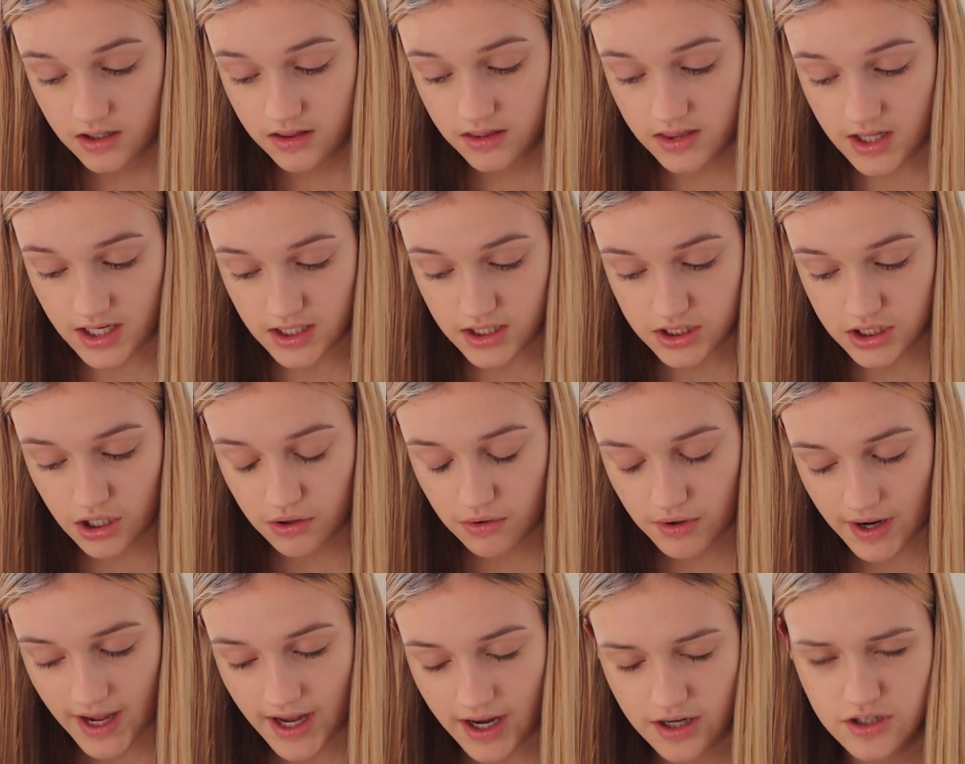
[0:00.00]
They
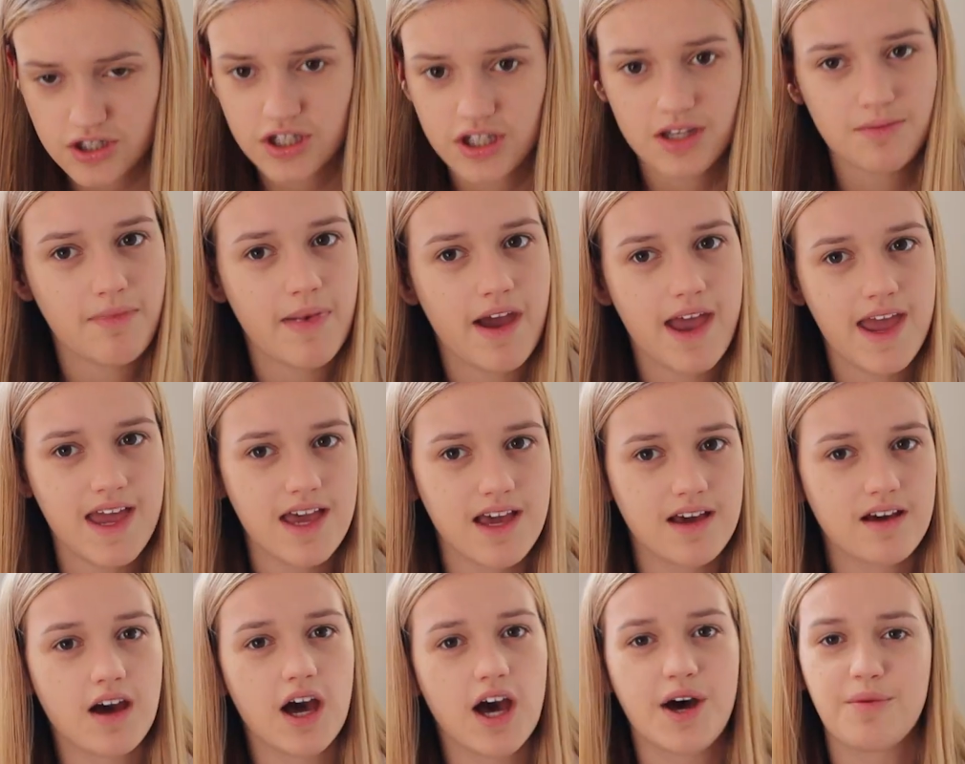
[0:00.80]
don't actually
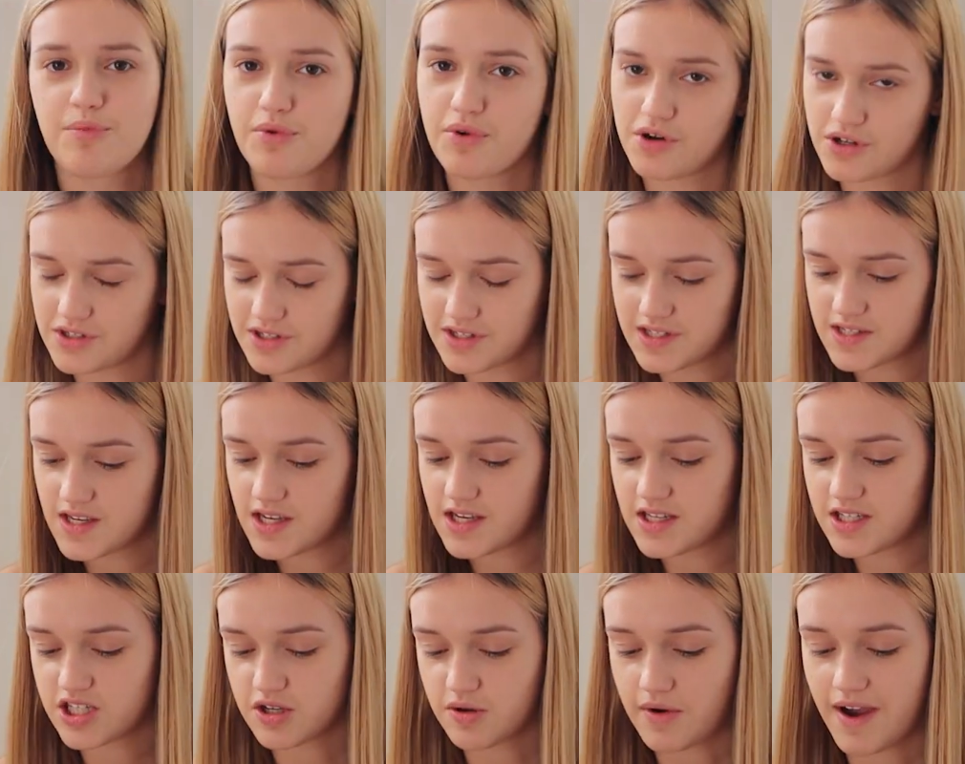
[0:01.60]
make a
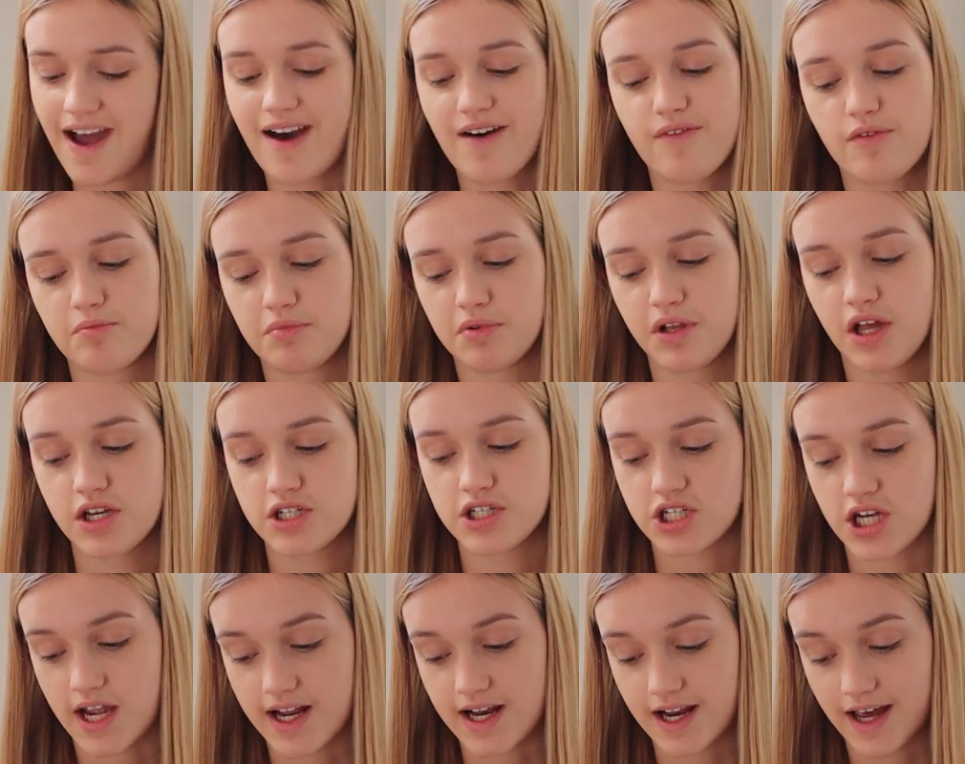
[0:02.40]
bronzer, so I have a
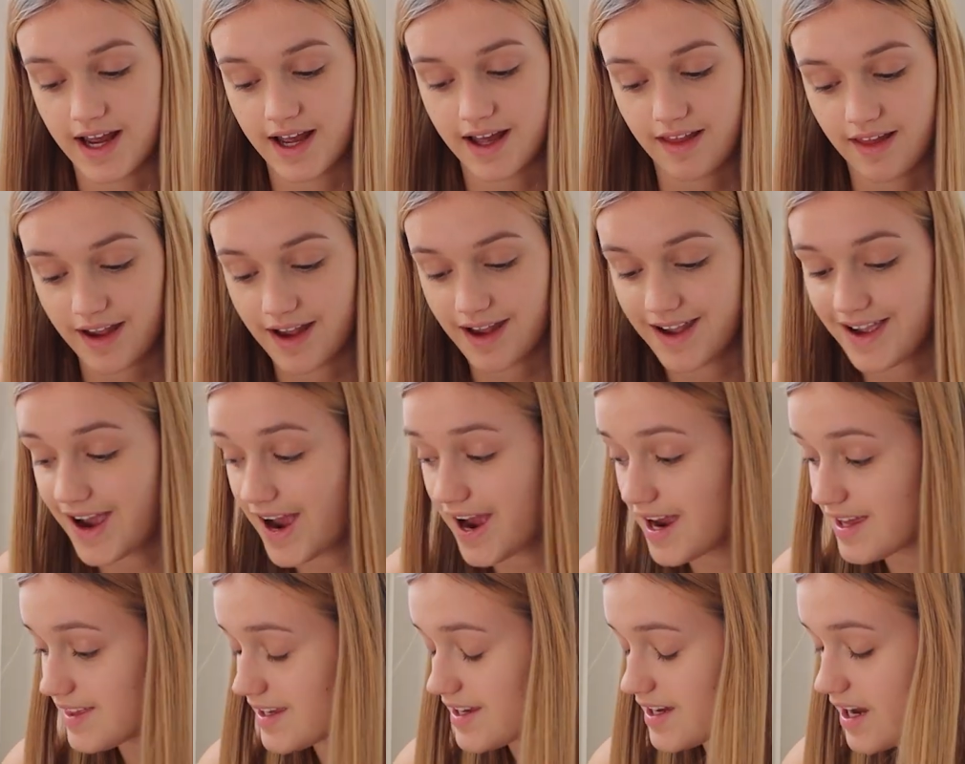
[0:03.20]
blush and highlight.
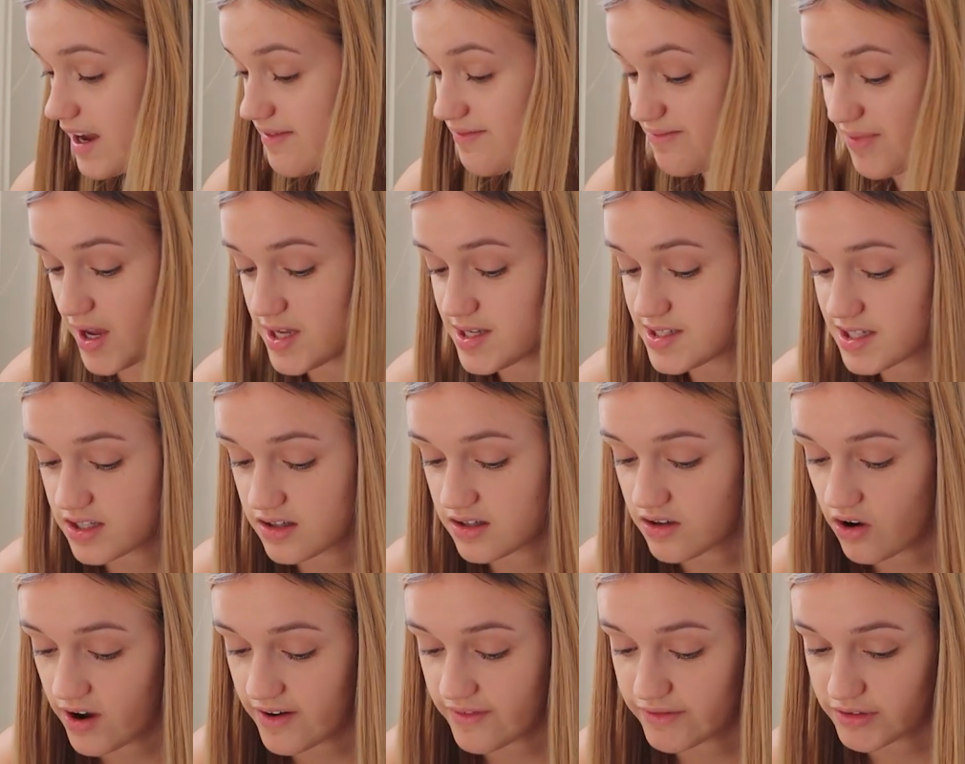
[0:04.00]
I think I
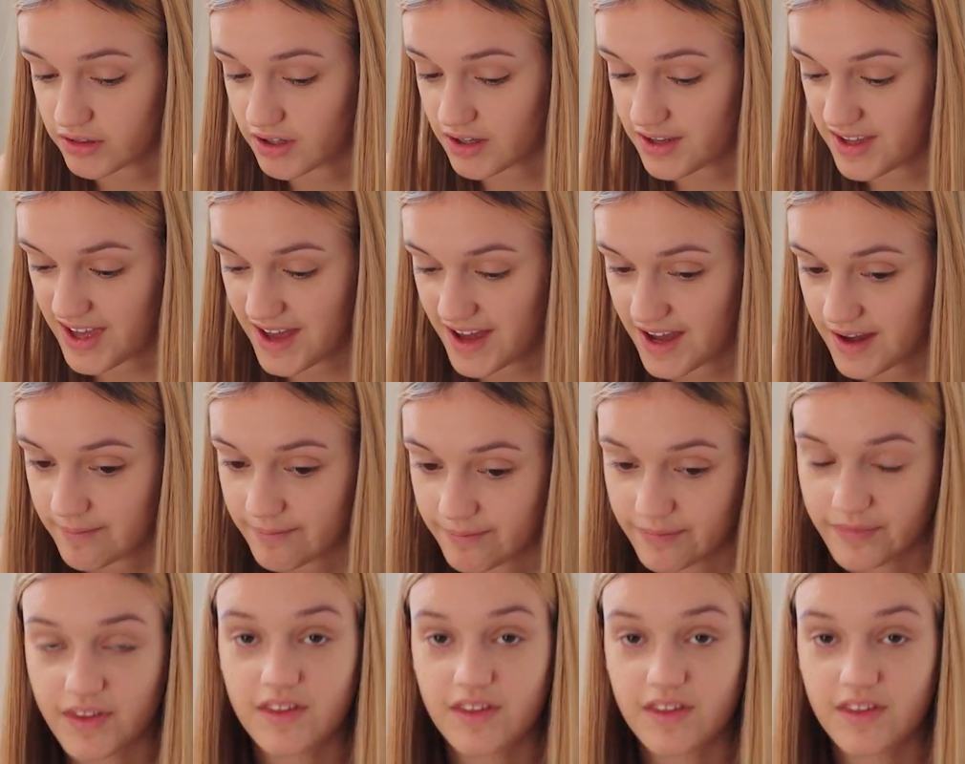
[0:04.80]
basically got everything, yeah.